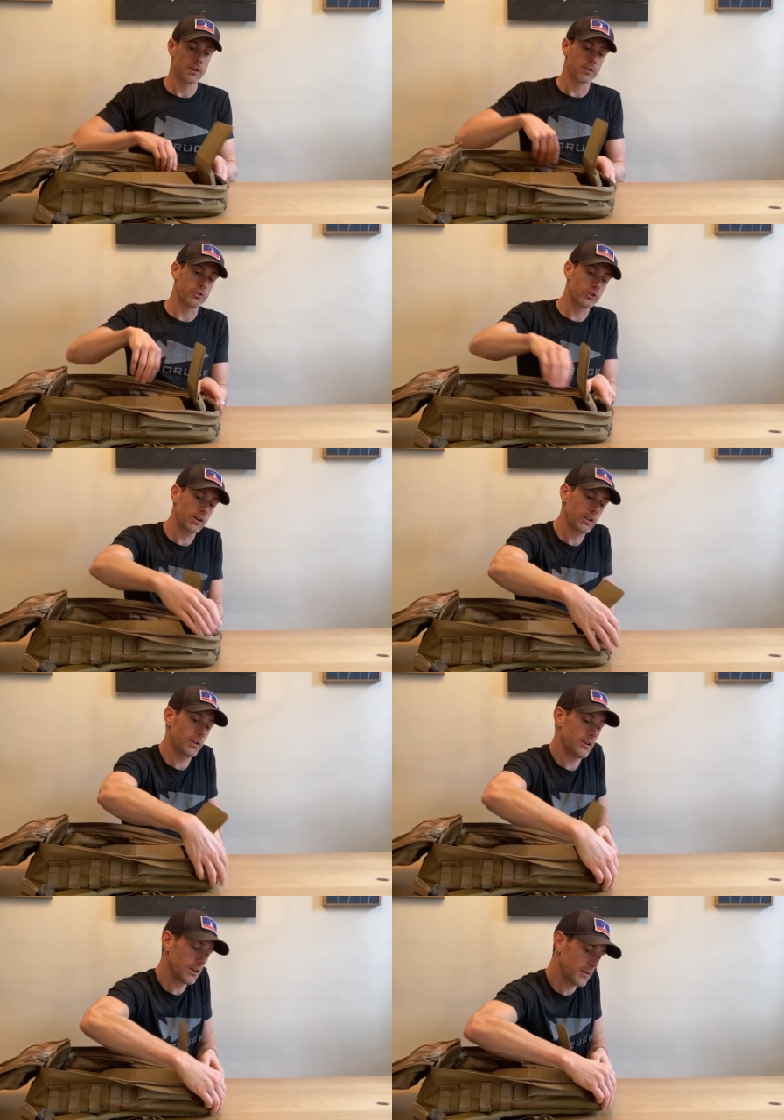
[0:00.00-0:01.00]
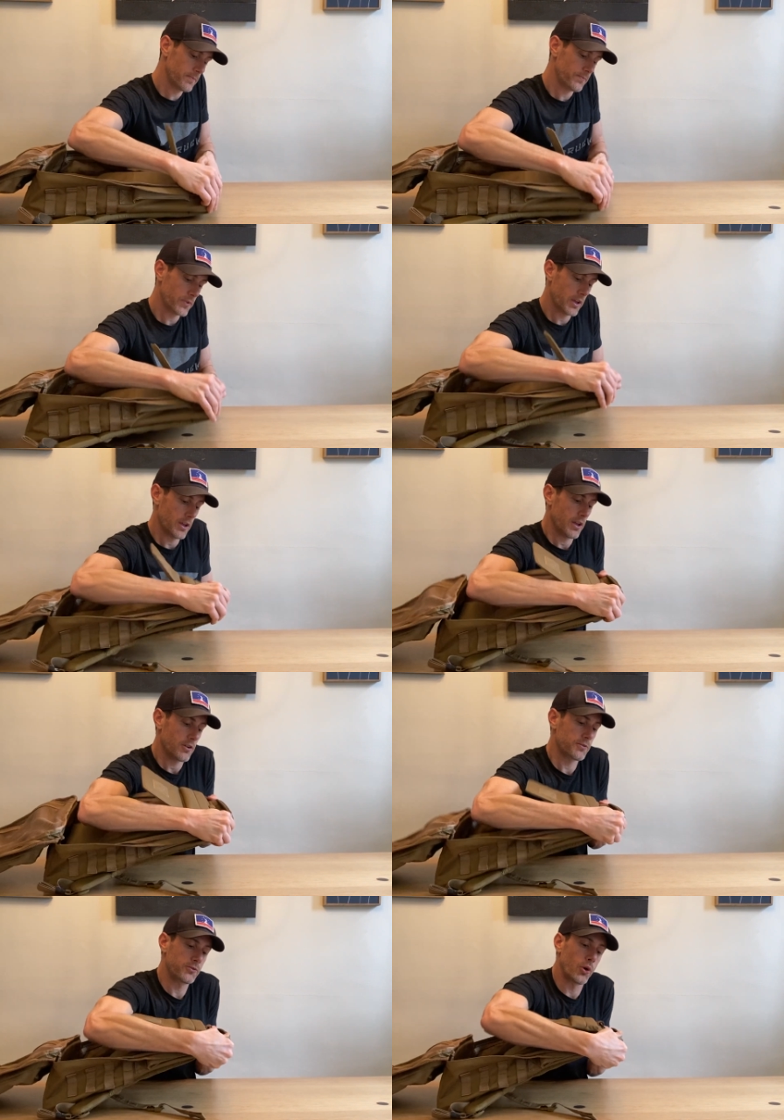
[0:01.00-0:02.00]
The trick here,
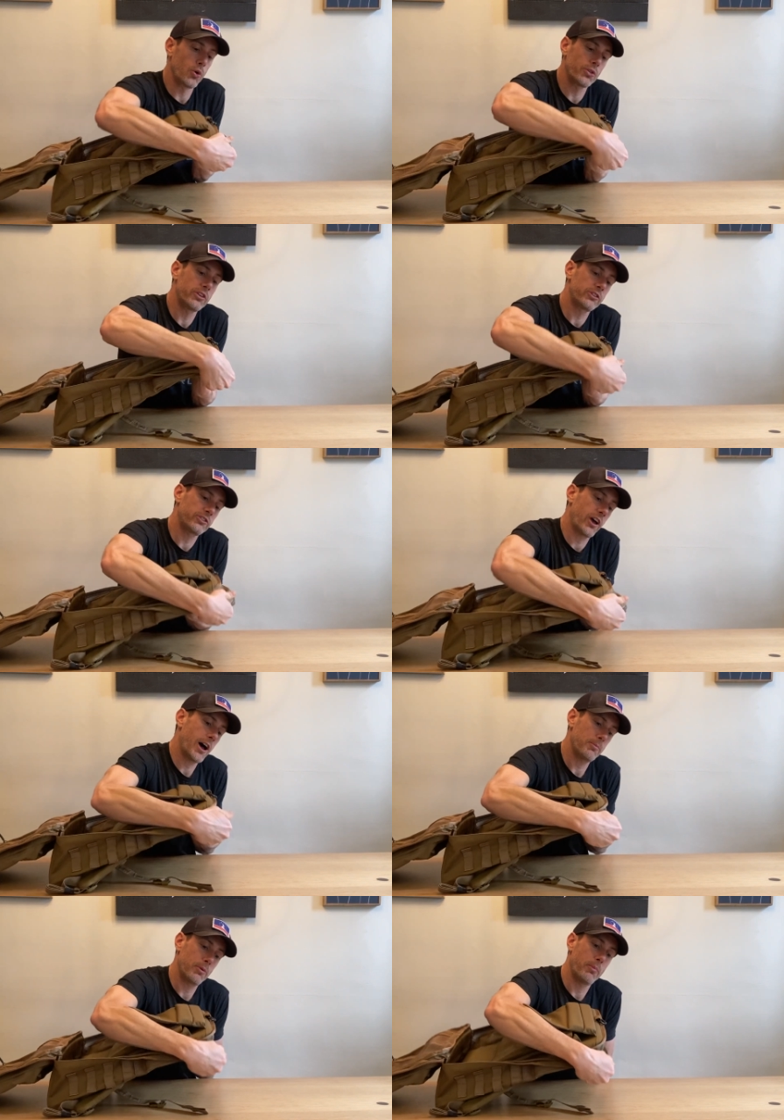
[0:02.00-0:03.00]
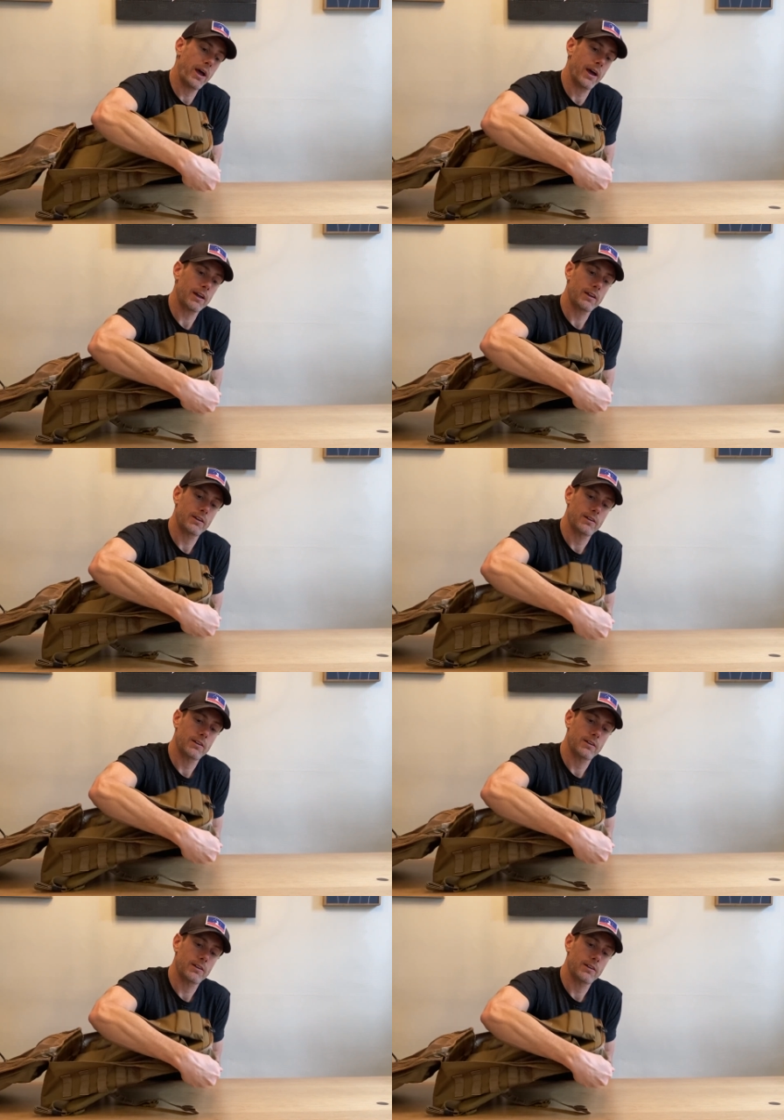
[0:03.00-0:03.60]
fold this top back,